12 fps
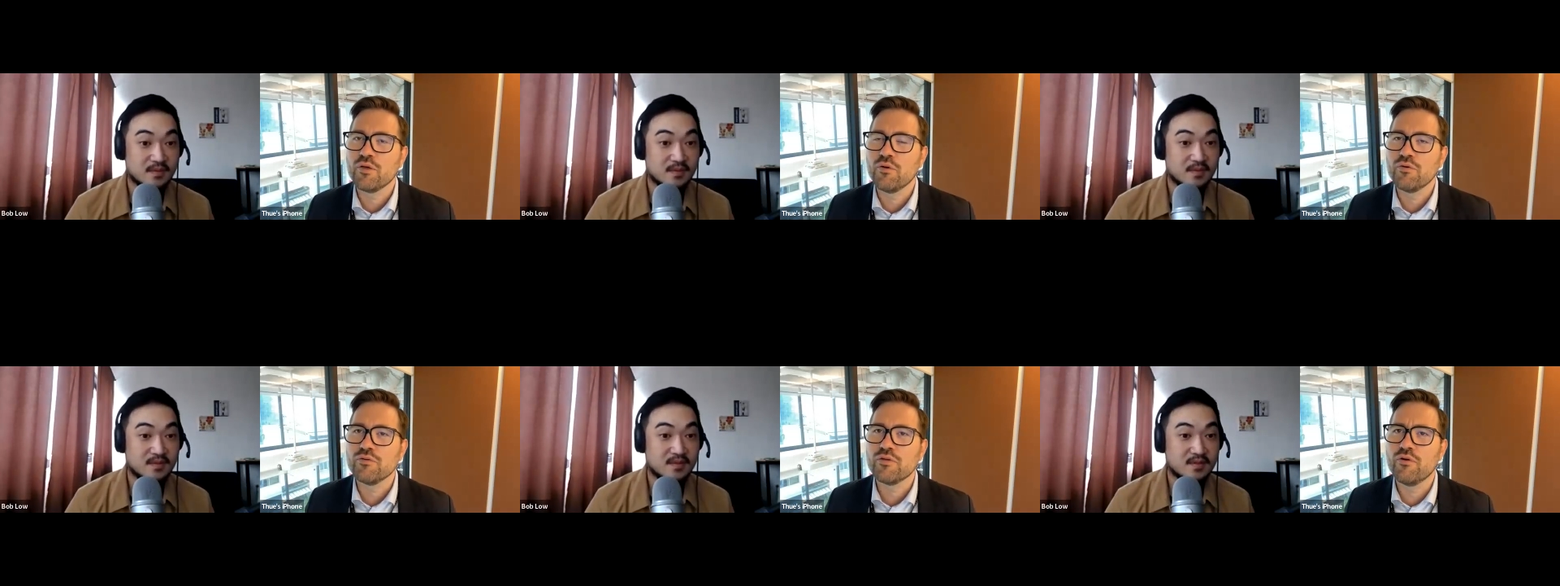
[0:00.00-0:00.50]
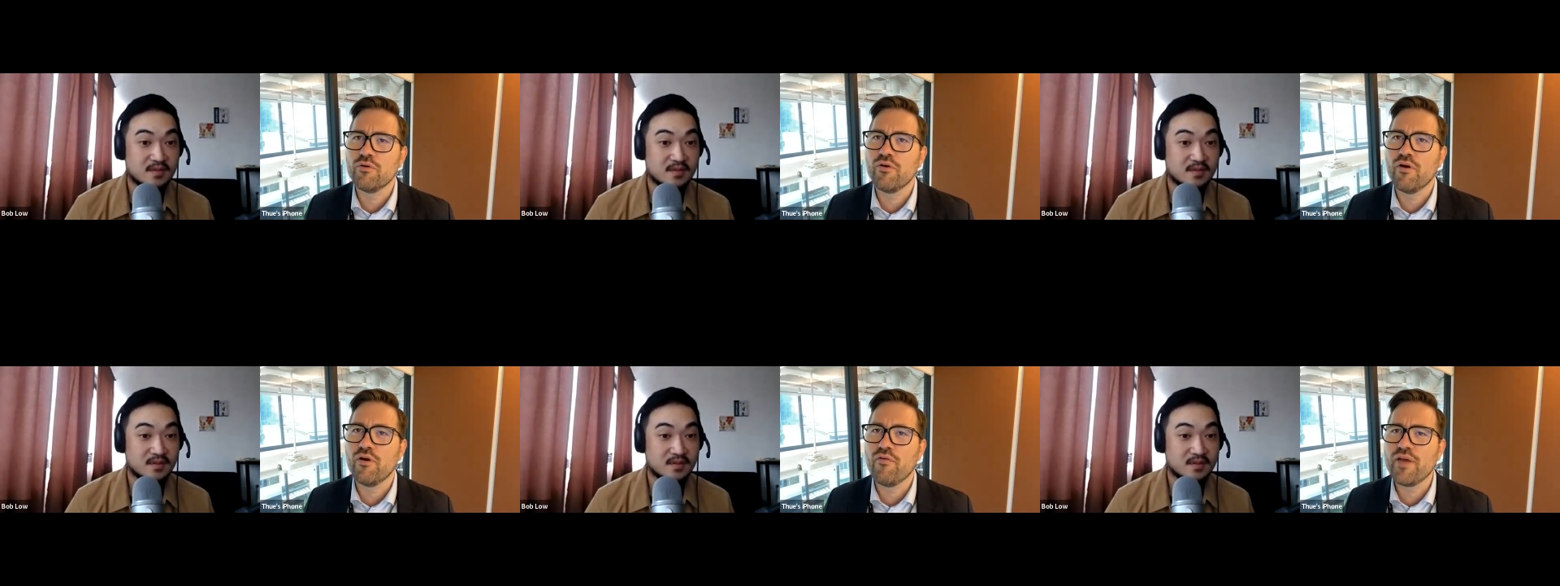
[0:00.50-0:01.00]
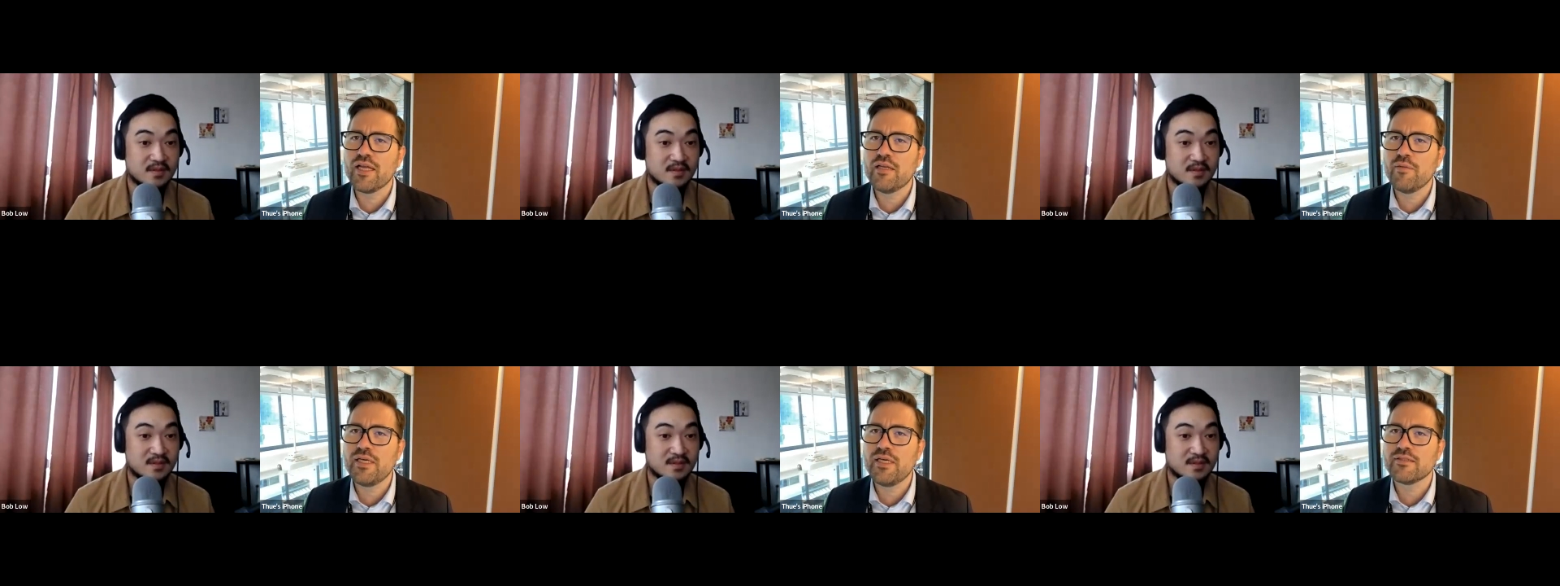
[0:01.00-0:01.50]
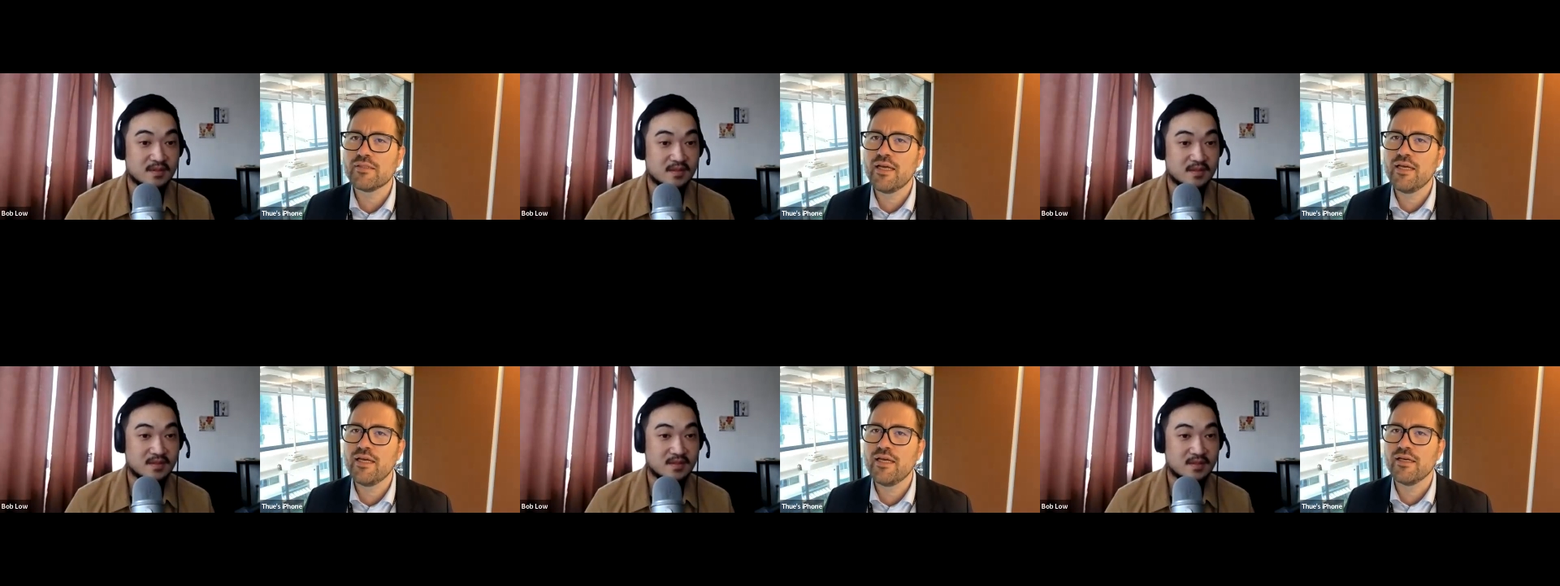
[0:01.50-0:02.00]
Speaker 1: So, so uh,
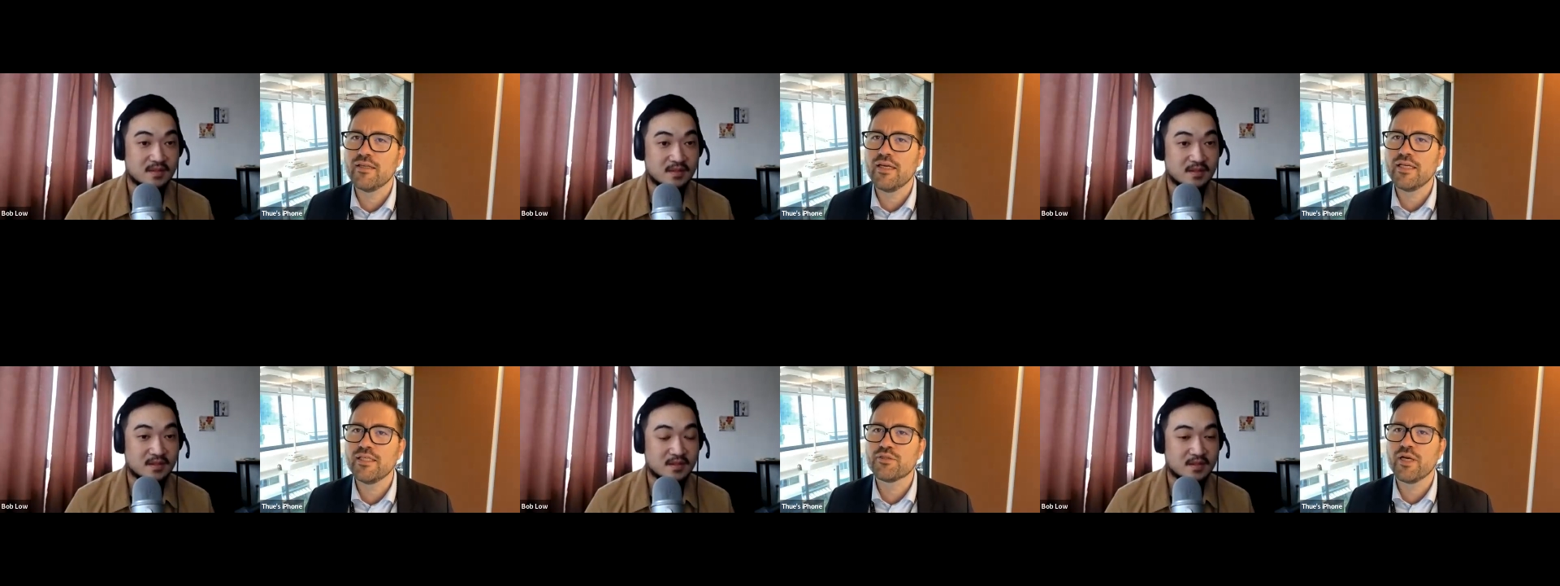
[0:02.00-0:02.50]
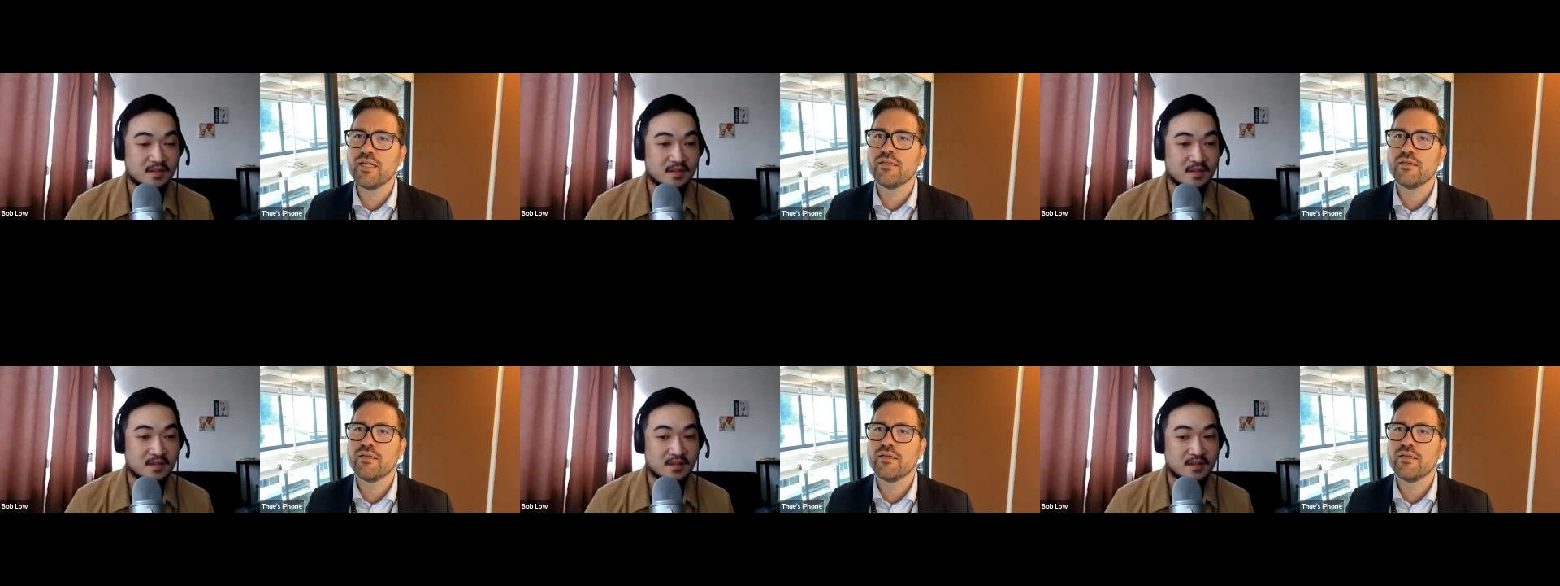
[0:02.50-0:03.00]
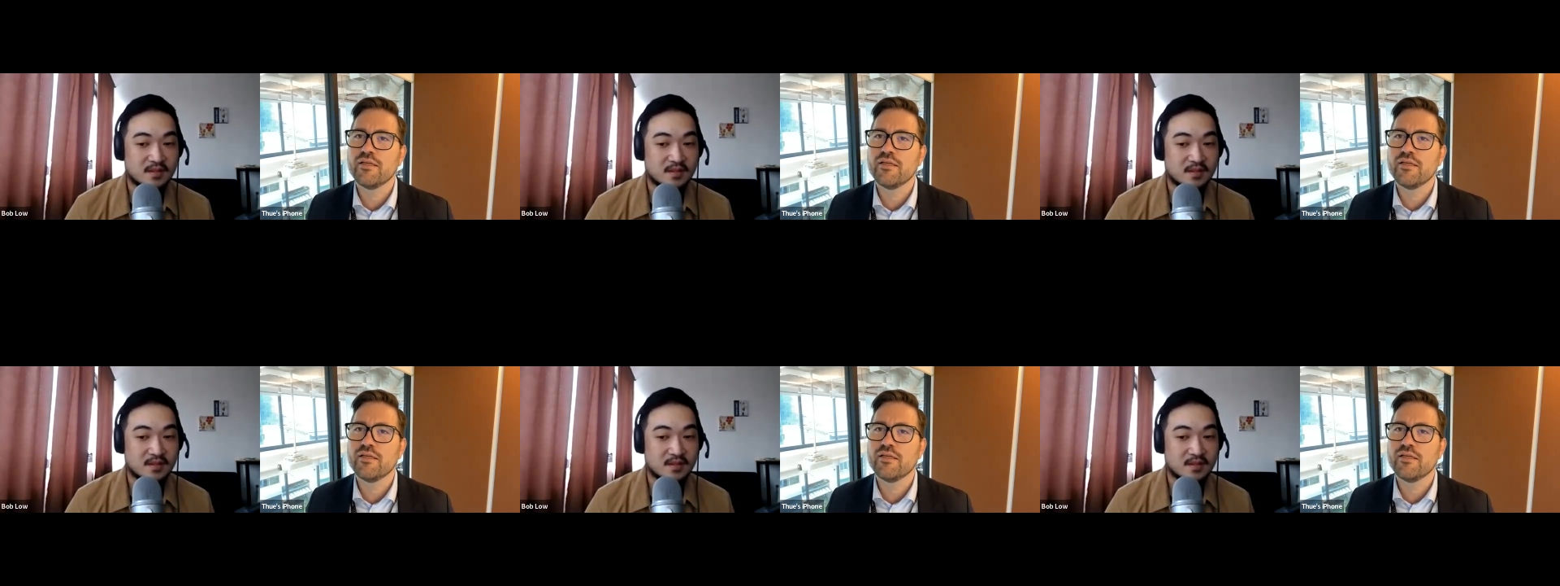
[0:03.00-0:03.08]
Vietnamese they uh, they trade